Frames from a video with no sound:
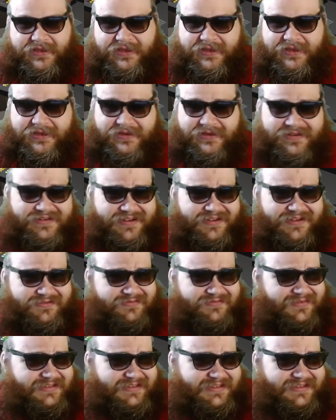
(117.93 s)
And
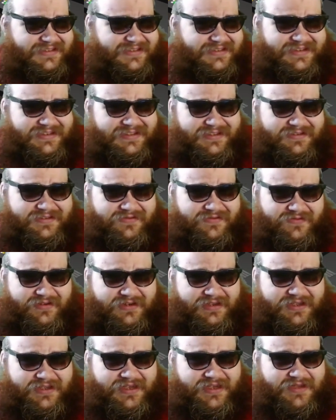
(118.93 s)
not really anything
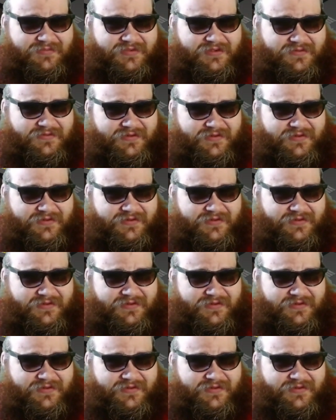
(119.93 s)
funny happens